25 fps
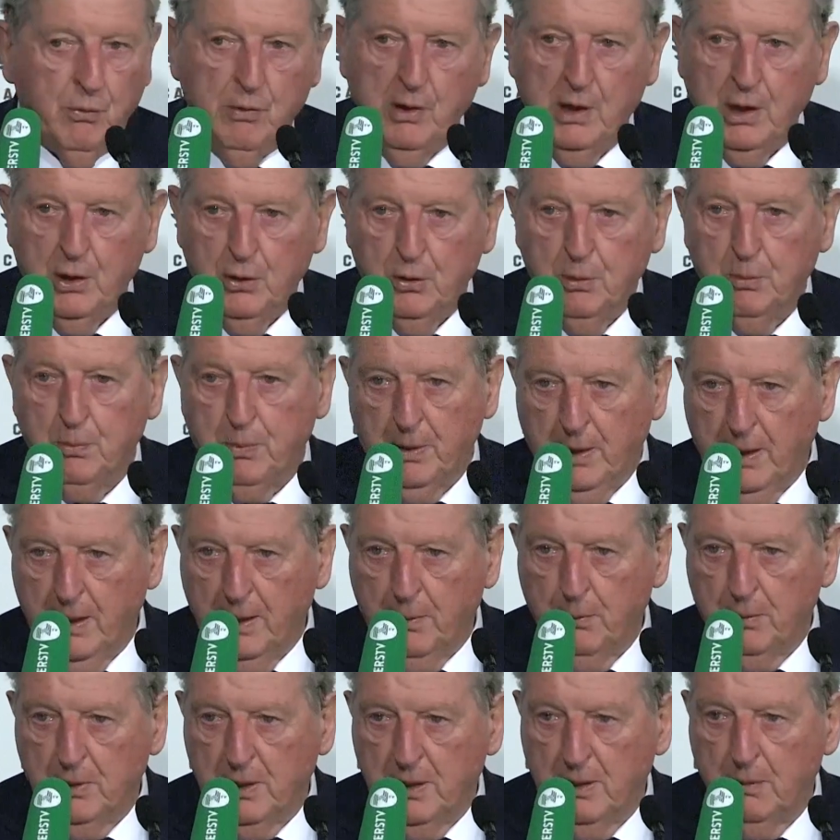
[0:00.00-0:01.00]
really who
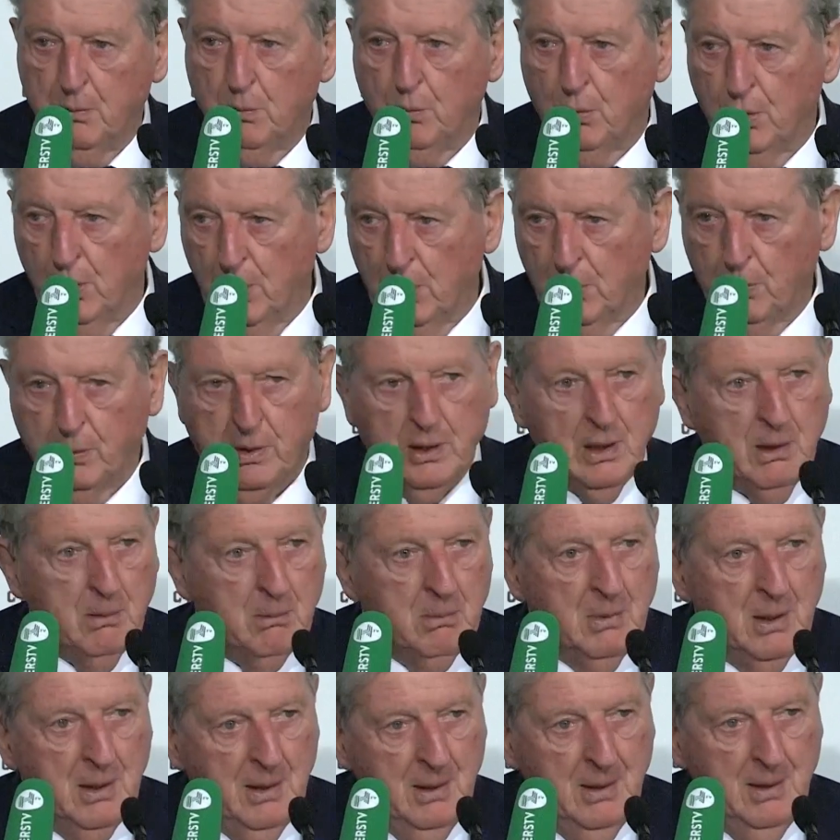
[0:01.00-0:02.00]
play with him, work with
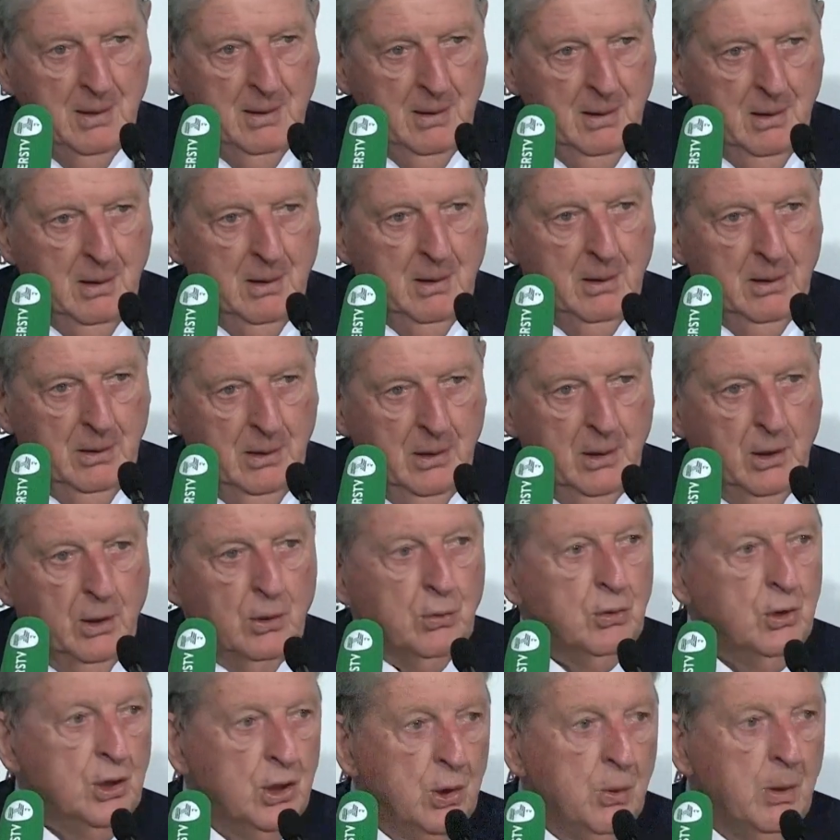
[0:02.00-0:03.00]
him,
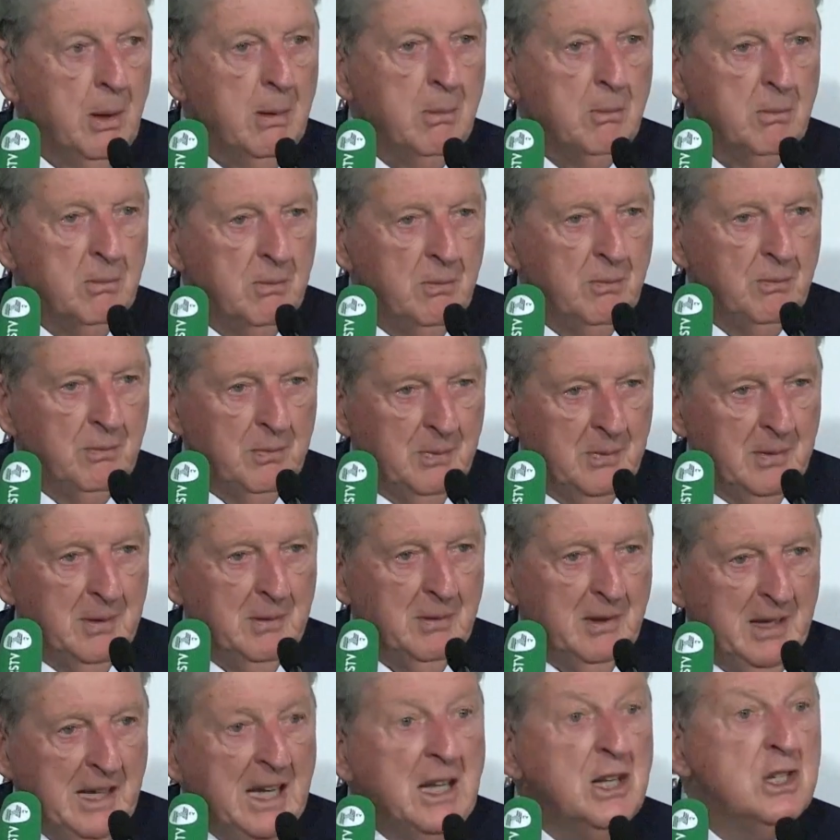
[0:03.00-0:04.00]
who knew him
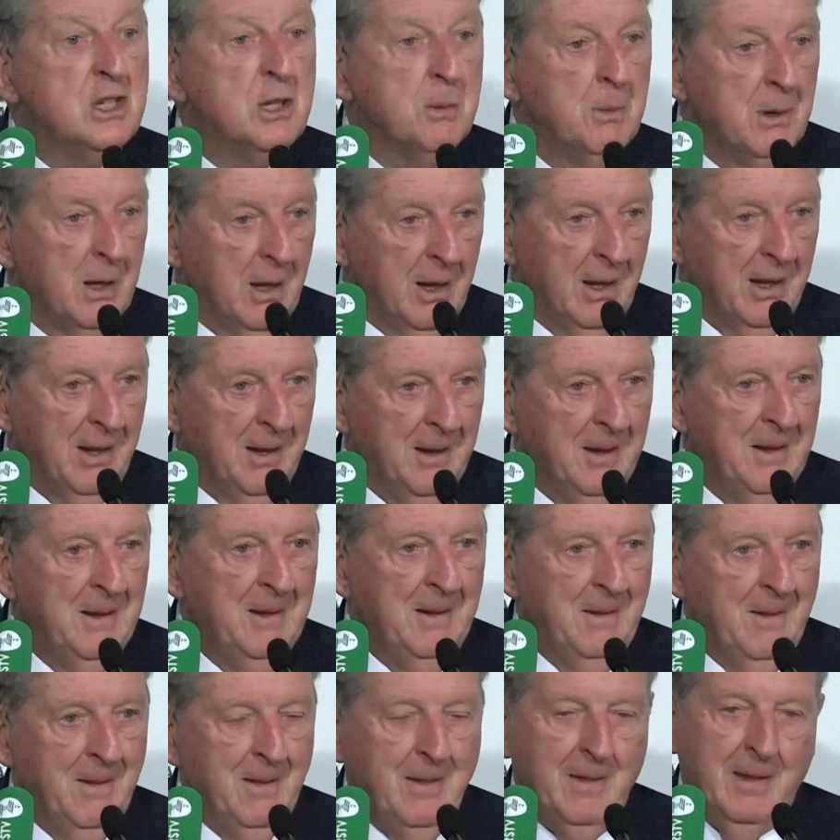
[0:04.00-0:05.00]
intimately,
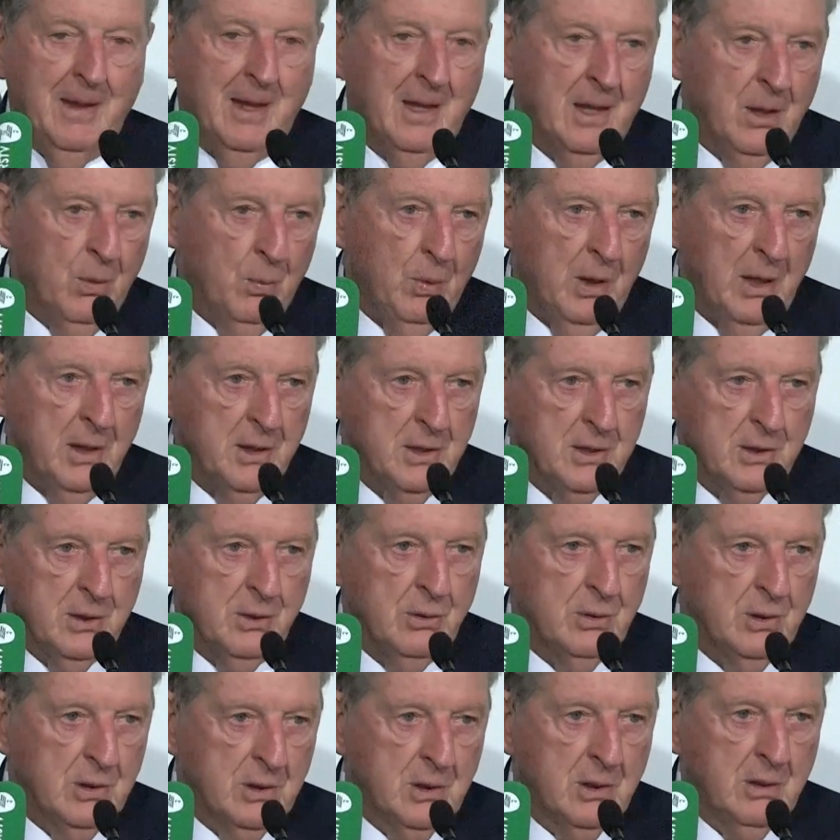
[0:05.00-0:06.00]
they're the ones
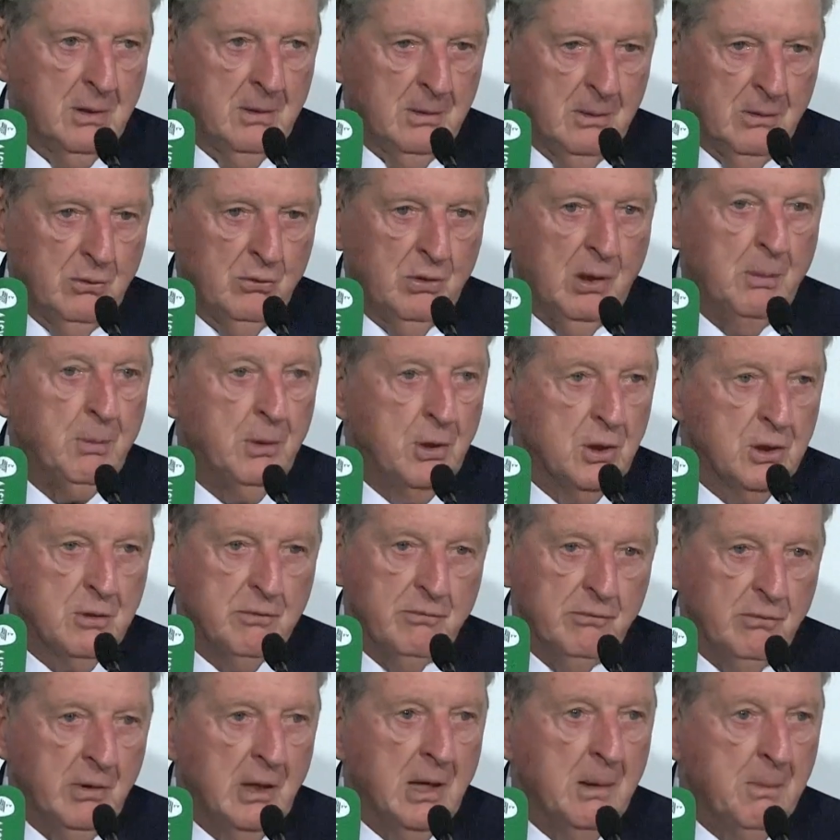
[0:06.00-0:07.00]
whose
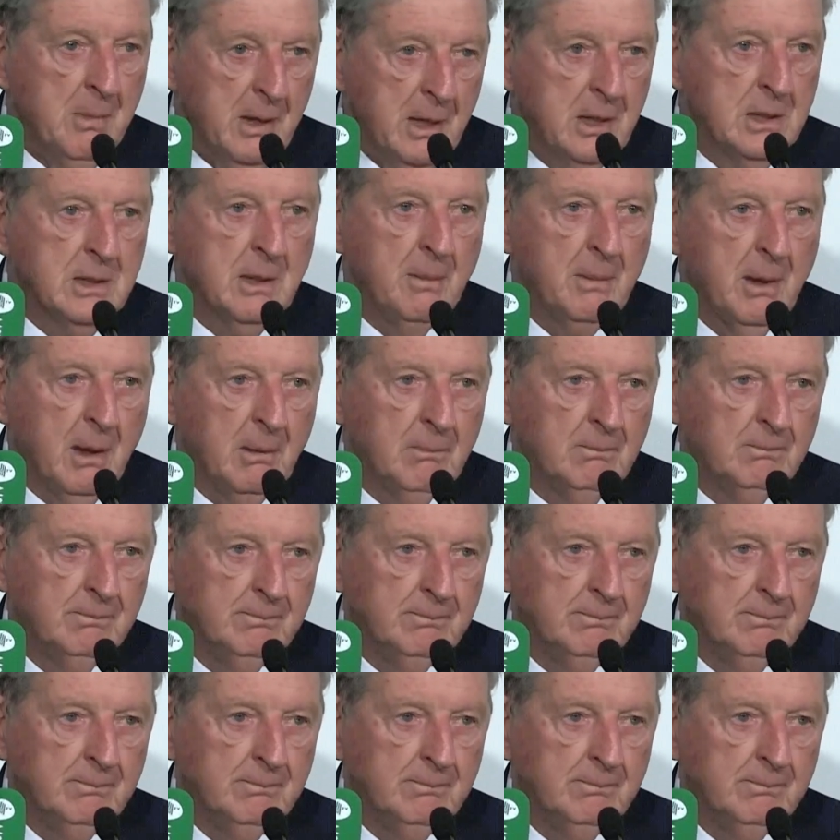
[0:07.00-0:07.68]
tributes really mean something.